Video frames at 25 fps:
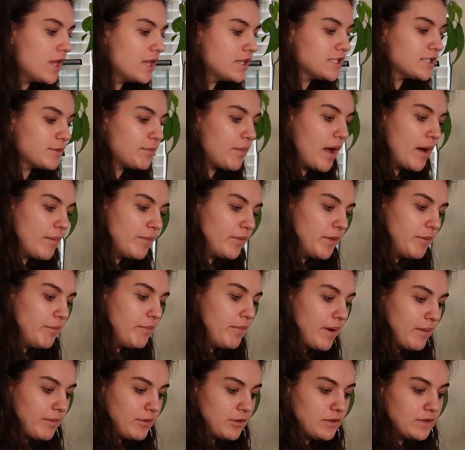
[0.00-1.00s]
to pop the
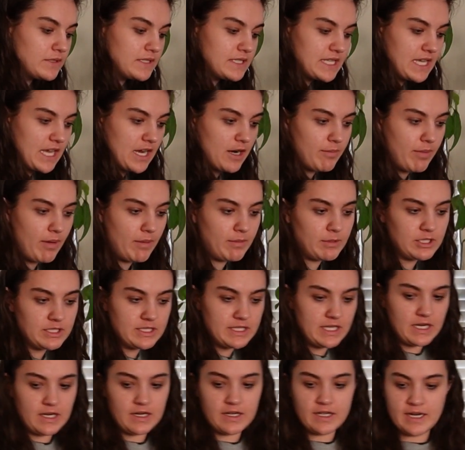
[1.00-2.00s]
bubbles, the air bubbles
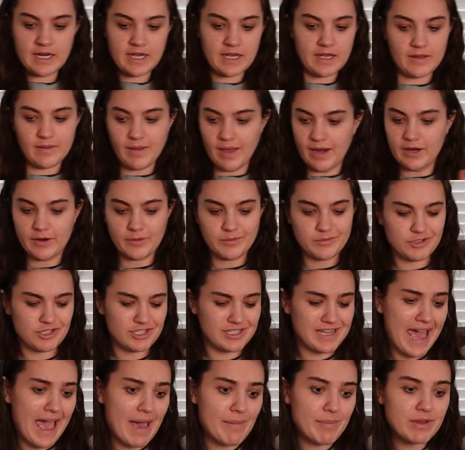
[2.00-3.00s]
that are gonna, I don't know,
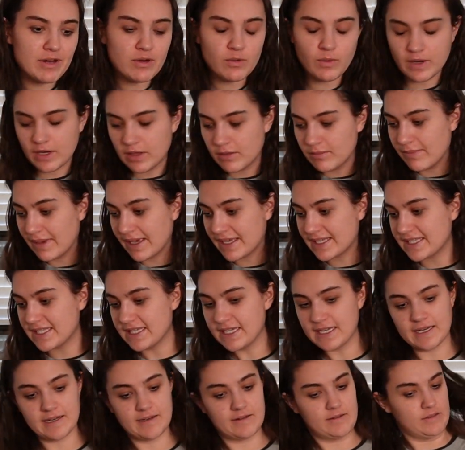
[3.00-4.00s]
just happen when you mix
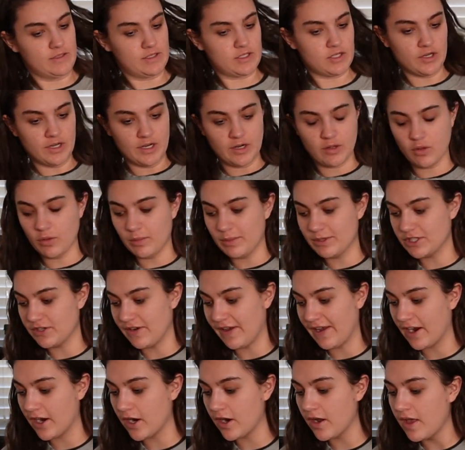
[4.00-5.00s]
it and stir in a whole bunch of
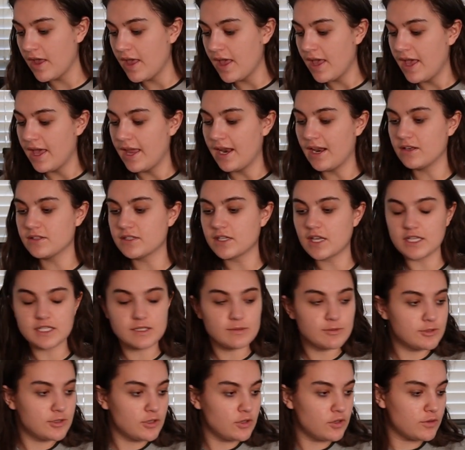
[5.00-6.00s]
air. And I also got
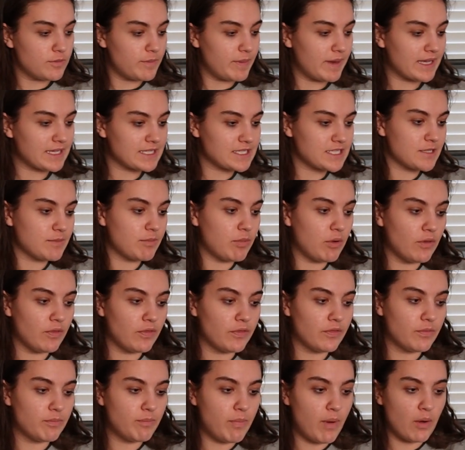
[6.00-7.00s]
some toothpicks to
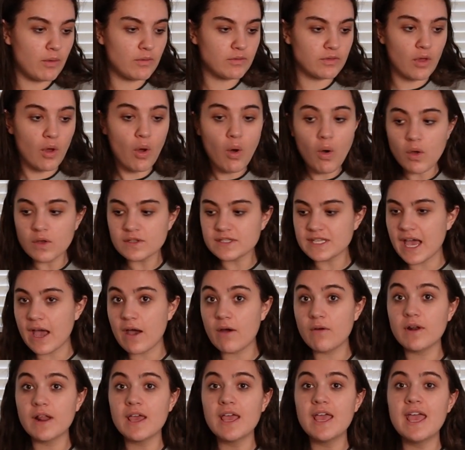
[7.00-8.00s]
poke the holes
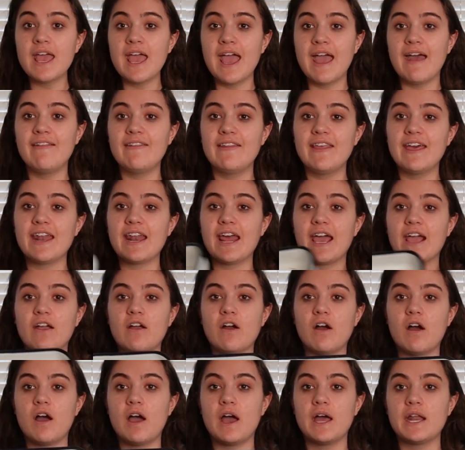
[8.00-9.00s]
out. And then I
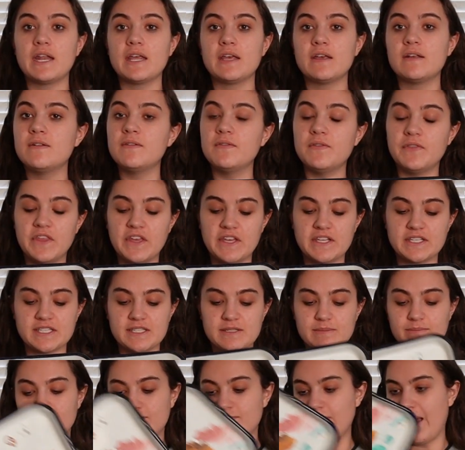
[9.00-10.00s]
got
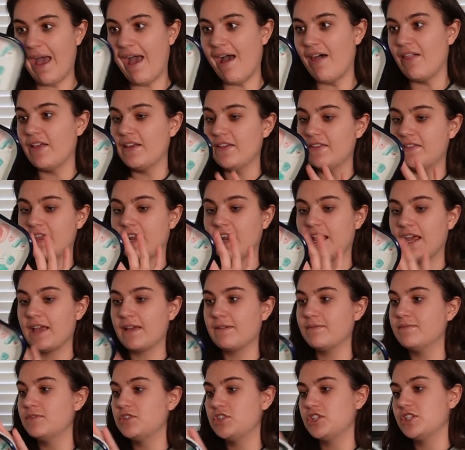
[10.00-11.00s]
this palette that
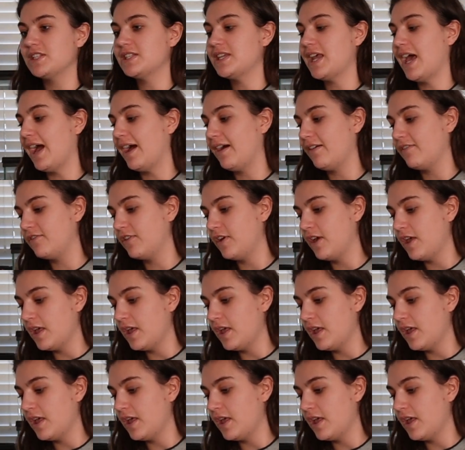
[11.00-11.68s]
I just have